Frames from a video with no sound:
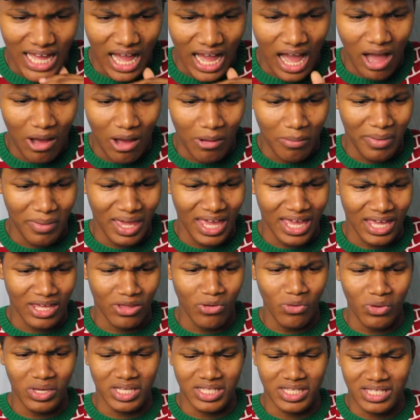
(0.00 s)
Oh
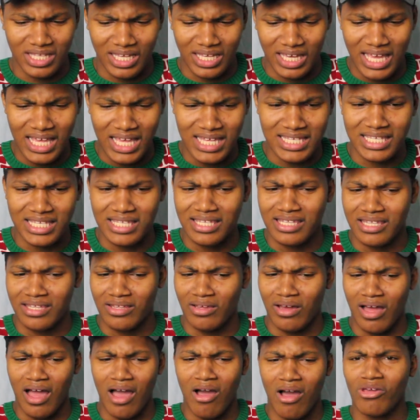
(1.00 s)
man, you could
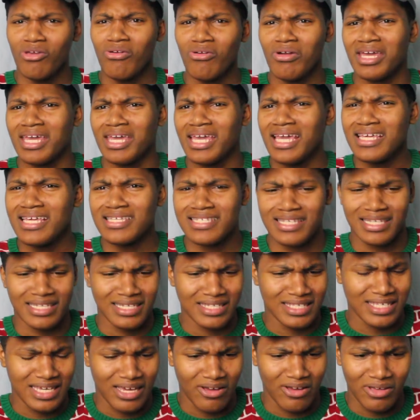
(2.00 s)

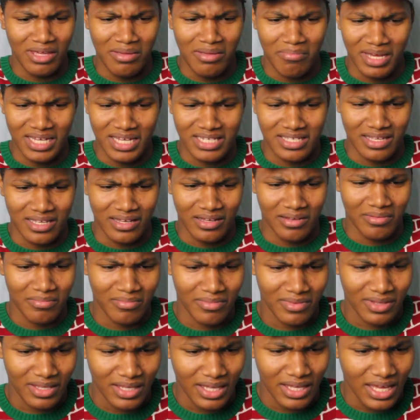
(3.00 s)
easily tell he messed up.
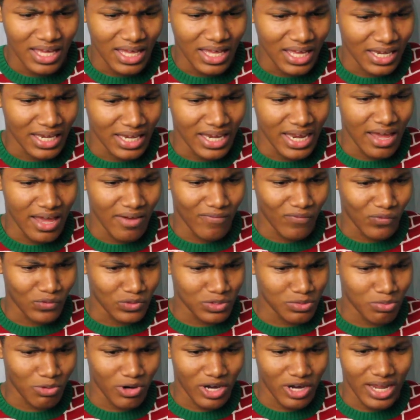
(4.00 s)
Neville,
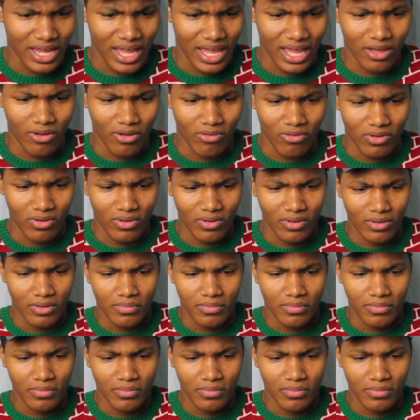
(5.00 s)
sprained ankle.